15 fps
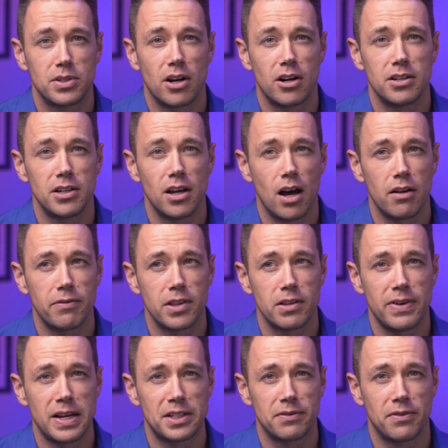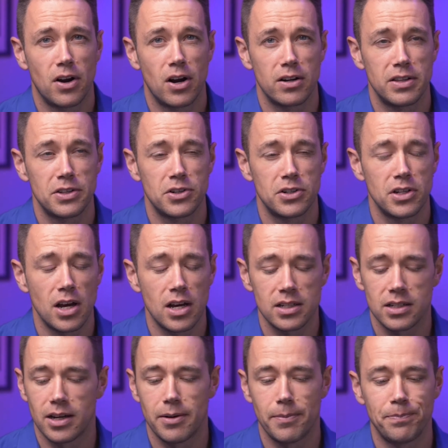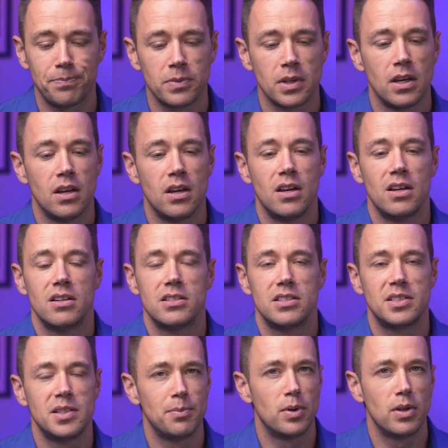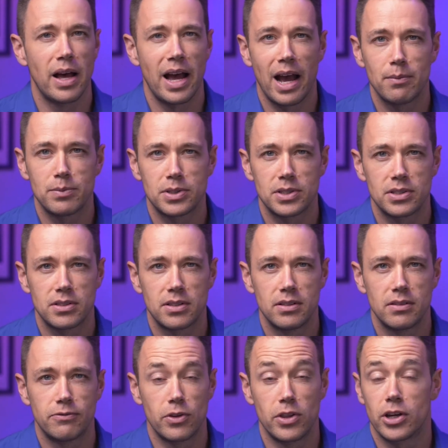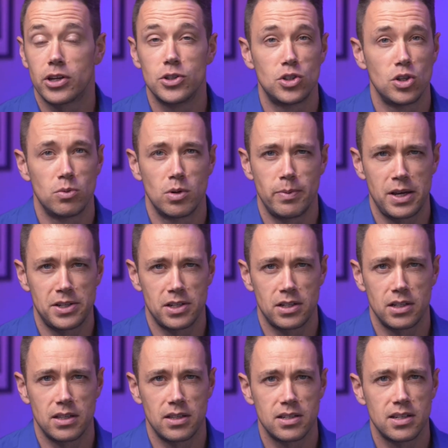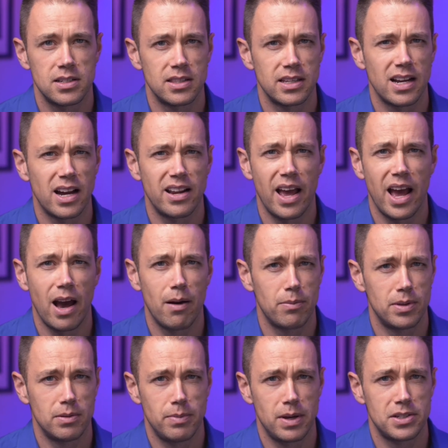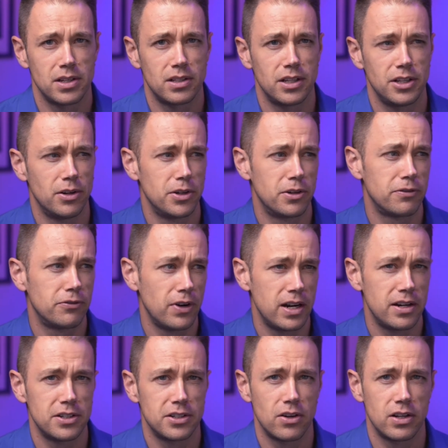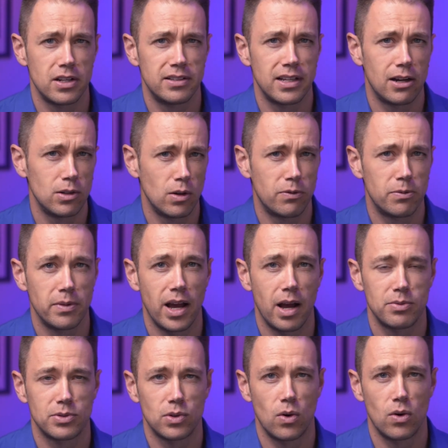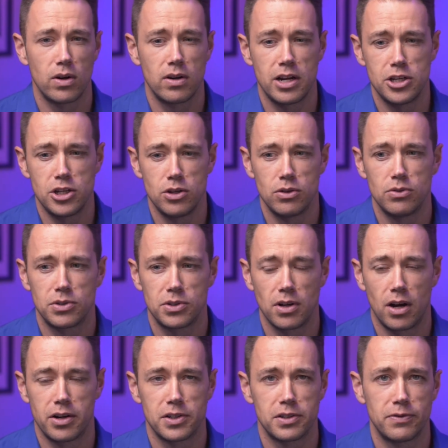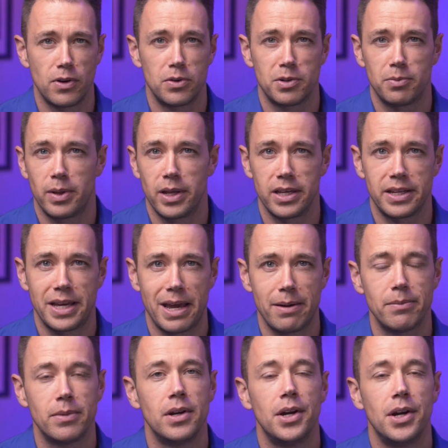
are not for the faint of heart. These are not um, simple apps for the consumer, basically. This isn't the kind of app that basically you know your friend is going to download from the app store and use on his phone to play a game.